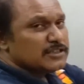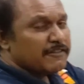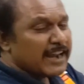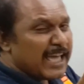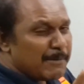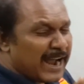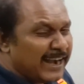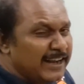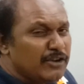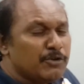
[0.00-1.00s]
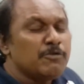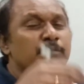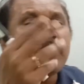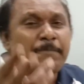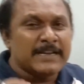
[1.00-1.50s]
so when i am adding two
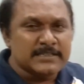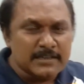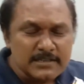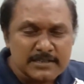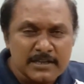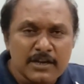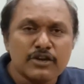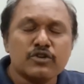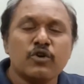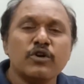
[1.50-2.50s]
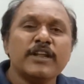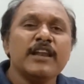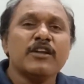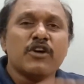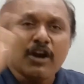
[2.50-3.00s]
more pencils
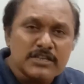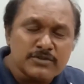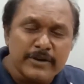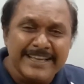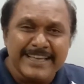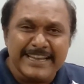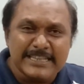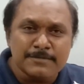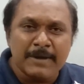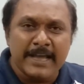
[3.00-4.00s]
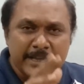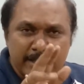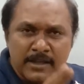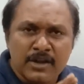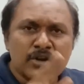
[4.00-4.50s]
total cost should increase by
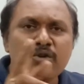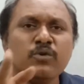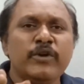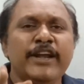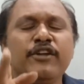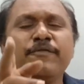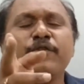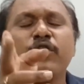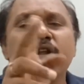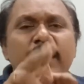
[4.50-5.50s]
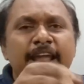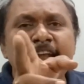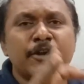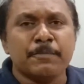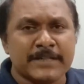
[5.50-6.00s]
2 into 4
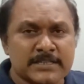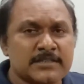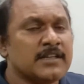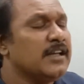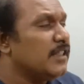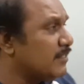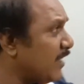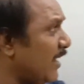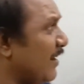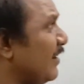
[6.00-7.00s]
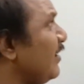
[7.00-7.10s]
8 rupees then